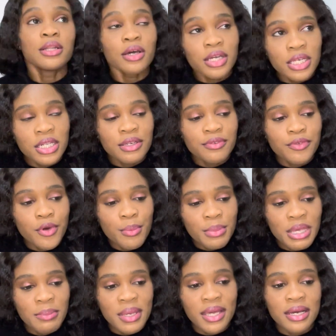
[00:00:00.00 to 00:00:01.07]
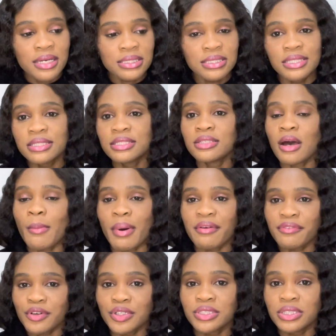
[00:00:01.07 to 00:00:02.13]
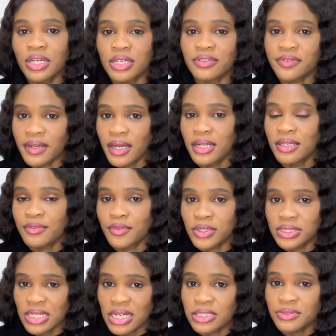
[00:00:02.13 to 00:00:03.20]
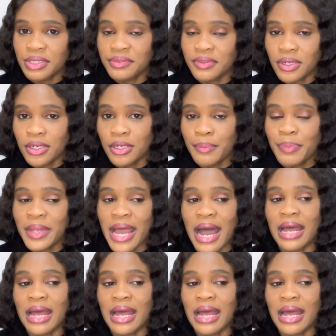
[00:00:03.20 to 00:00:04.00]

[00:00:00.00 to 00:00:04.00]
Luckily for me, because this is not my first year filing for tax refund,